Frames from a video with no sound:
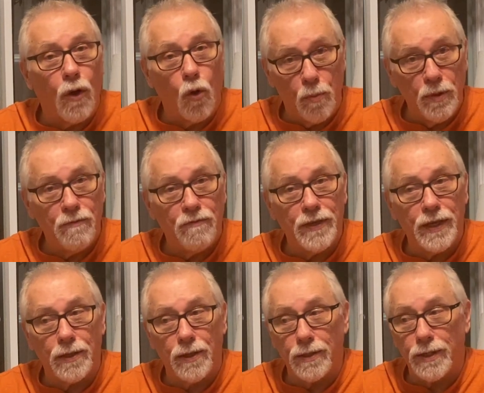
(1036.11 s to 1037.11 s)
open
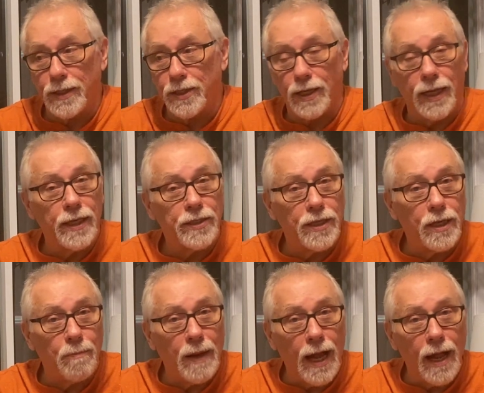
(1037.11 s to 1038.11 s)
field that's less than
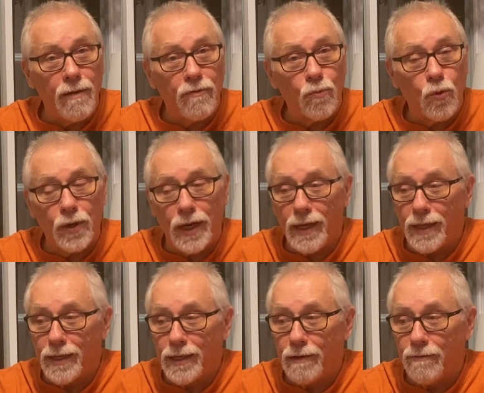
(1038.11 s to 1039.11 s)
a mile from where I
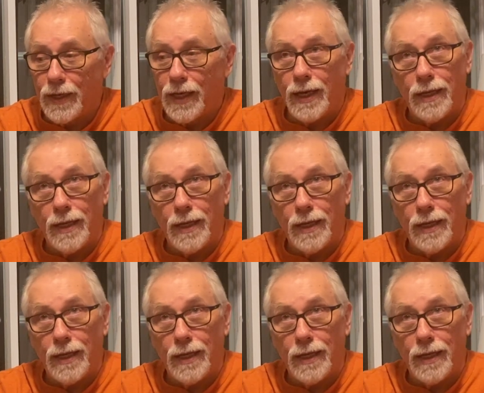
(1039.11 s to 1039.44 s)
live